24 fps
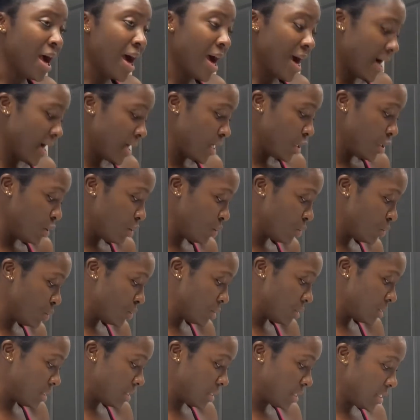I
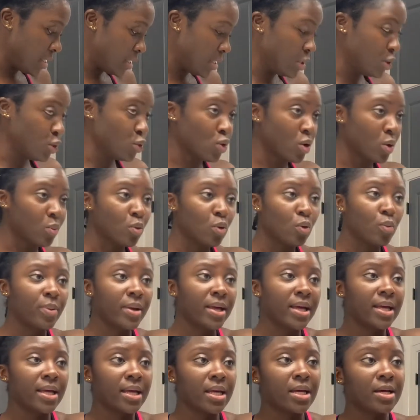use the normal
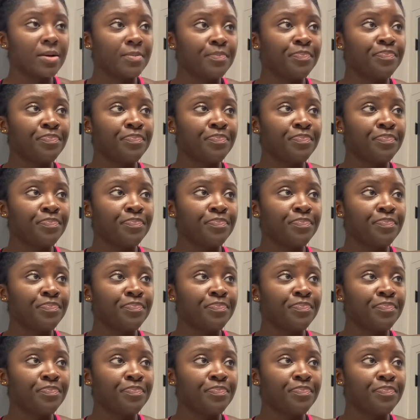pick